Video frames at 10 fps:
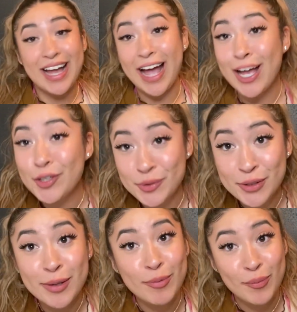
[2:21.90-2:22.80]
I grew
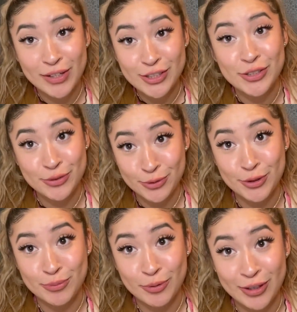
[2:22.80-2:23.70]
up watching
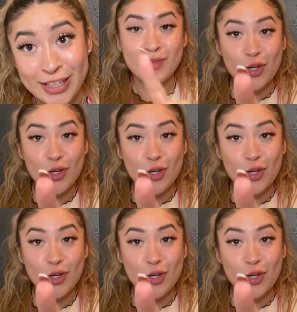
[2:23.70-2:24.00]
YouTube, okay?